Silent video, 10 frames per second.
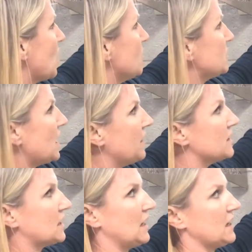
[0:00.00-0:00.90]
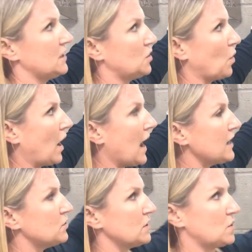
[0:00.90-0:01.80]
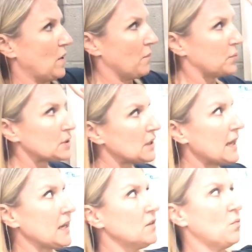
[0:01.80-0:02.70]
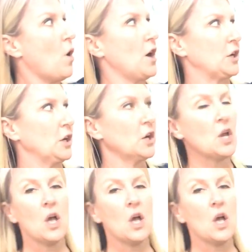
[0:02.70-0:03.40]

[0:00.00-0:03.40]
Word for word: hose line that's connected to our hydrant, so we have plenty of water